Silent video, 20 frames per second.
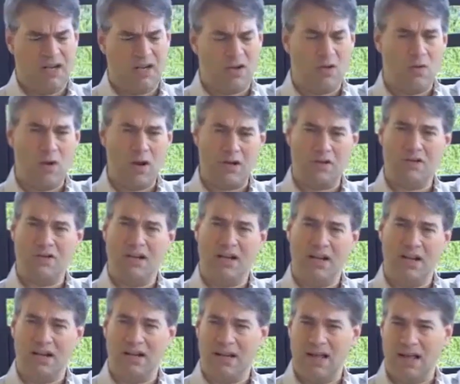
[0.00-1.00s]
in a question,
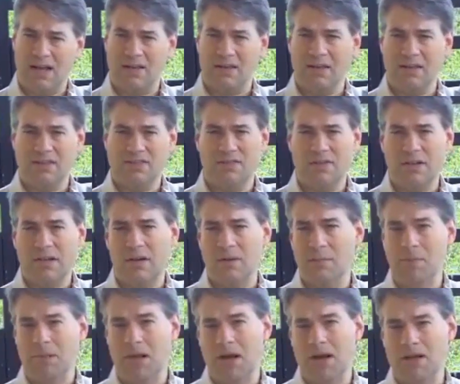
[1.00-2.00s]
and a lot of these video
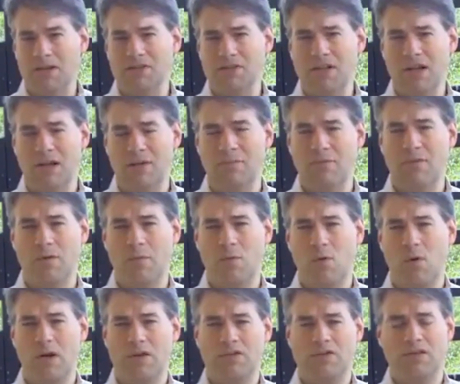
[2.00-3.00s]
blogs come from
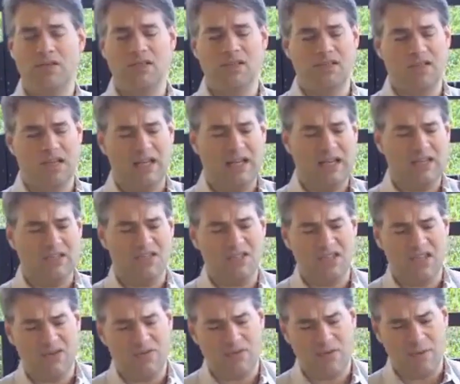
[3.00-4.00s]
questions that get
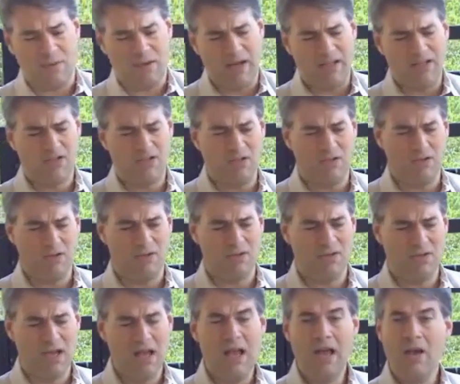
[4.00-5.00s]
sent from my
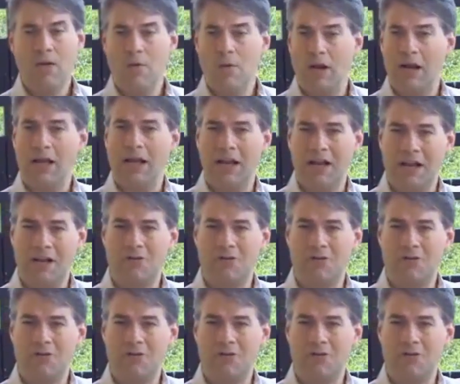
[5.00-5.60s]
students. When I get an